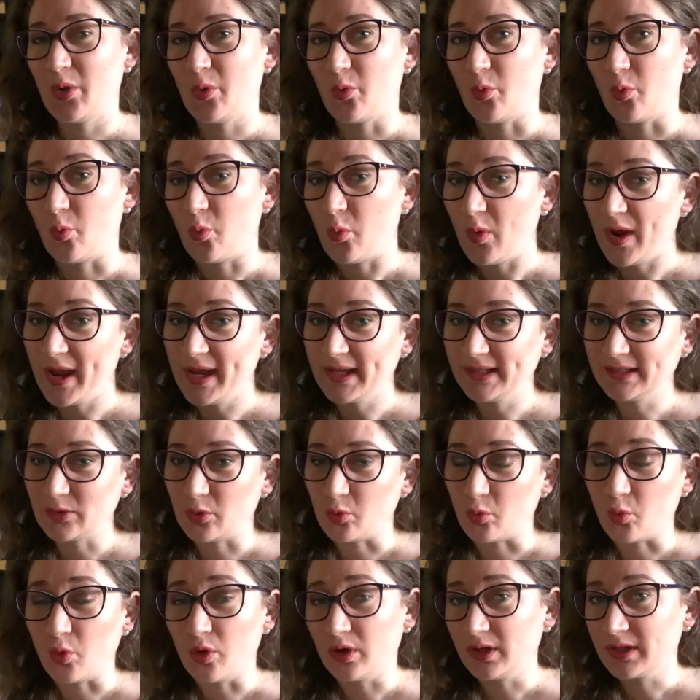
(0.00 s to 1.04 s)
When
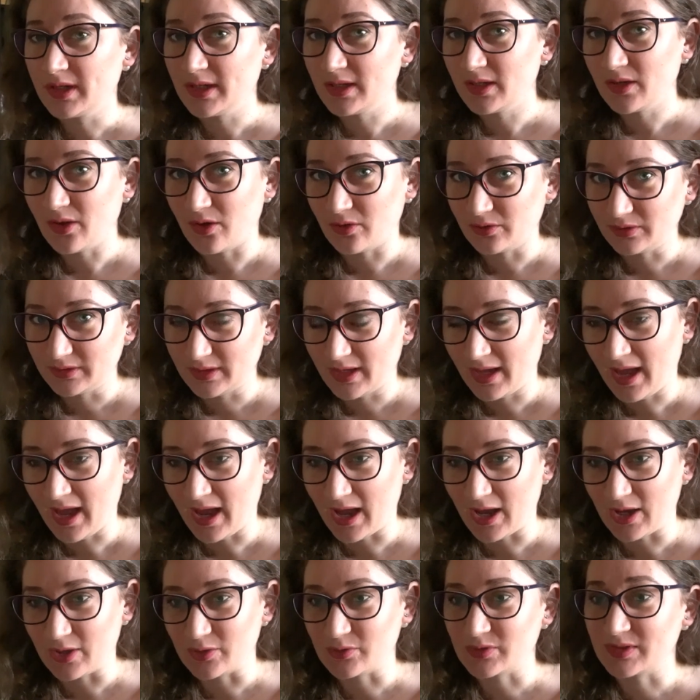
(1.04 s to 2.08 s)
working on the
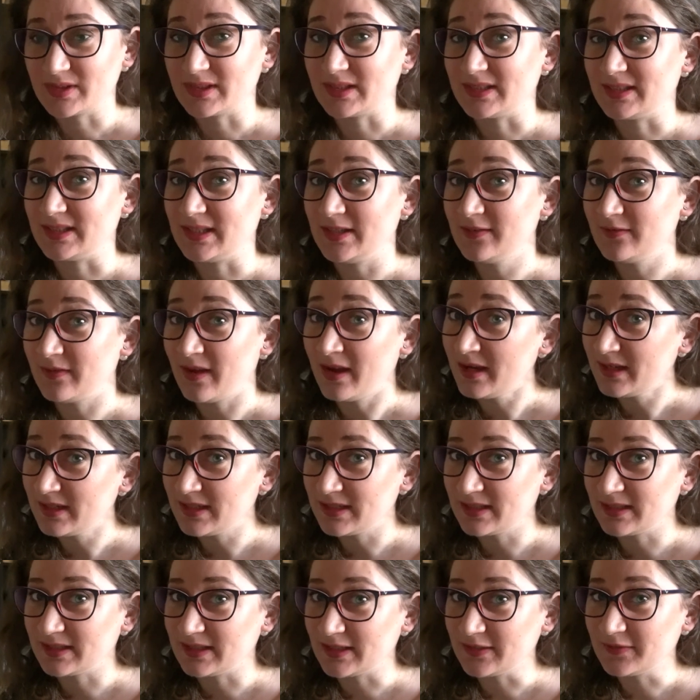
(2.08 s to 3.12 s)
house,
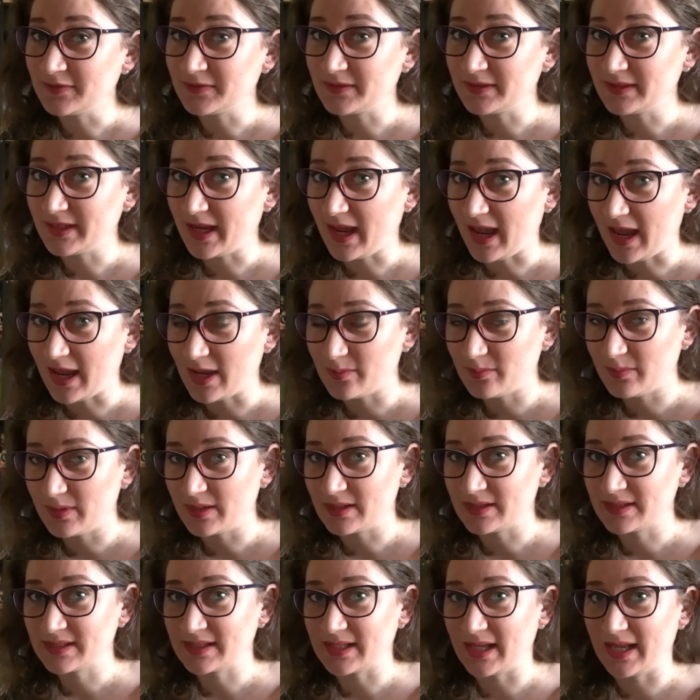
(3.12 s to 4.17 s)
dividing different
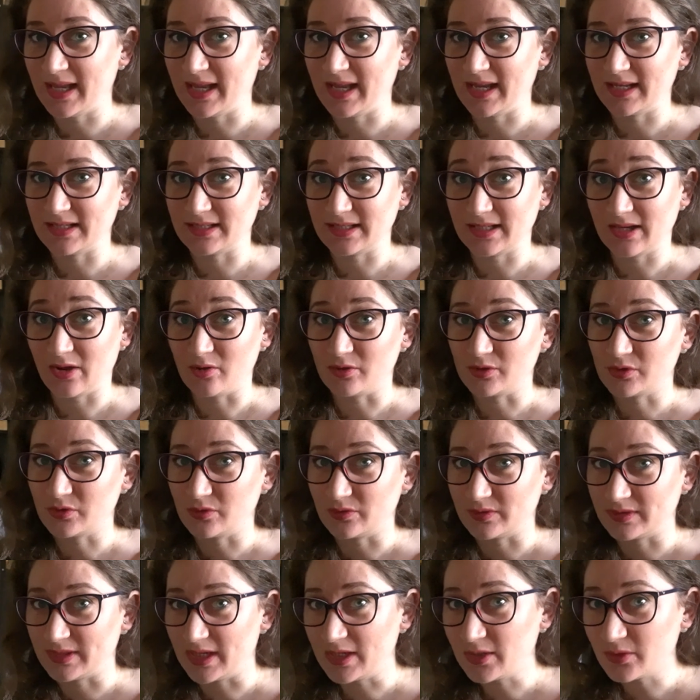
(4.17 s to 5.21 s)
ambients and
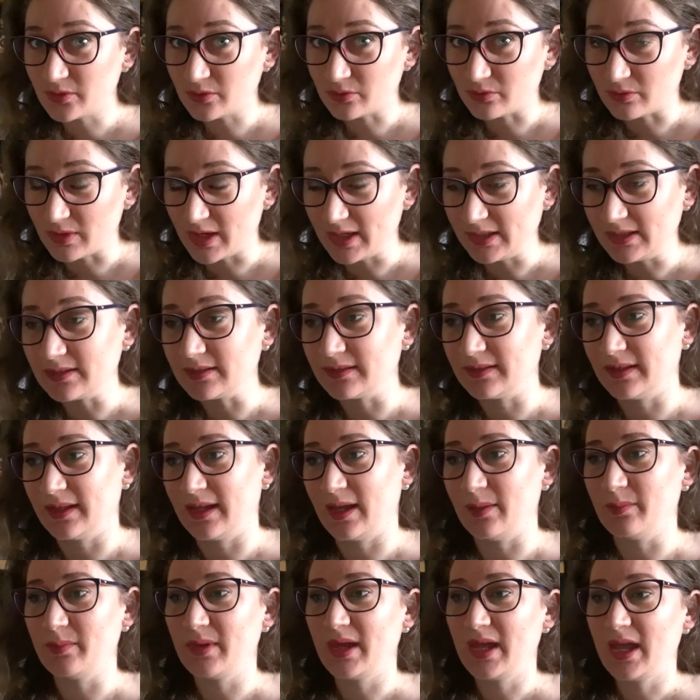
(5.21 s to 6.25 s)
also decorating
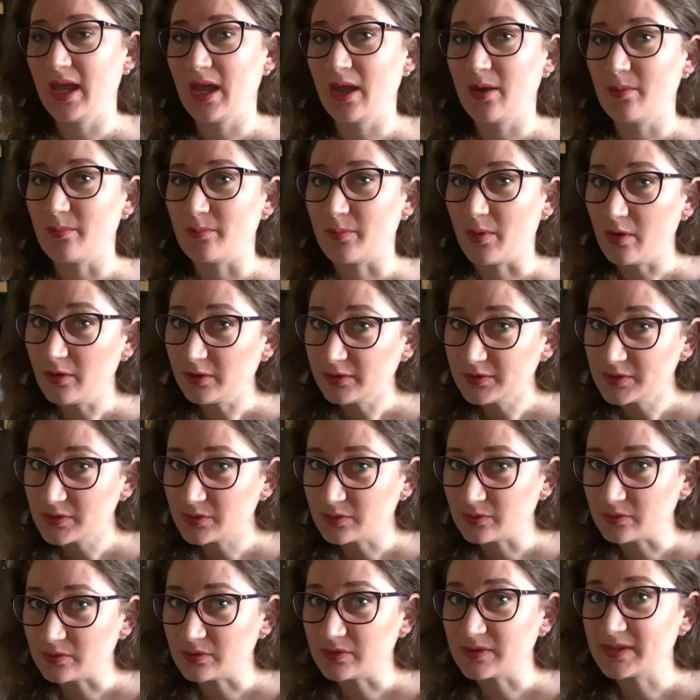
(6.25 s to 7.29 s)
them, both
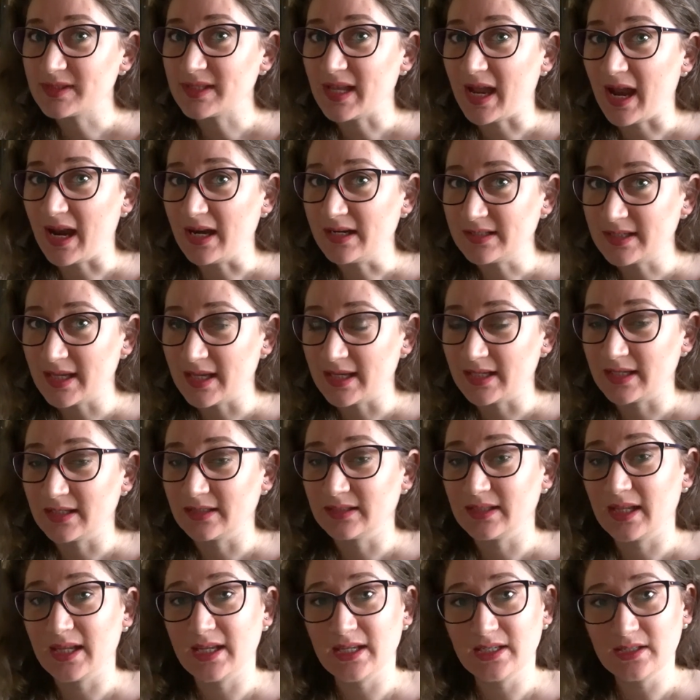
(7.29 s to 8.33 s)
schools are
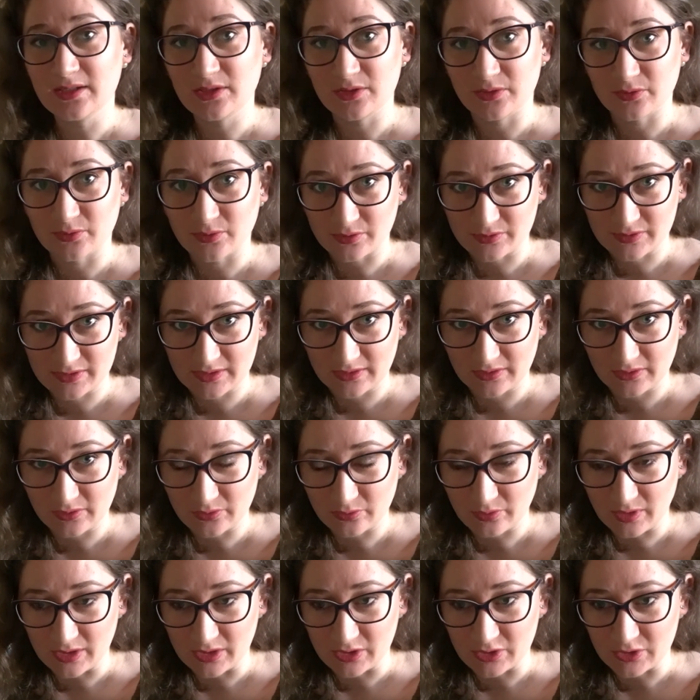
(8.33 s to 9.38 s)
taken into
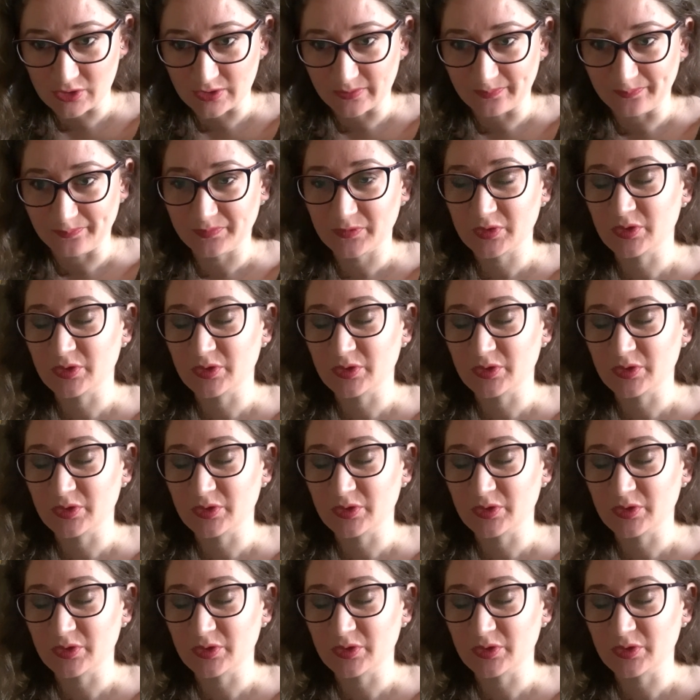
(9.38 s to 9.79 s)
consideration.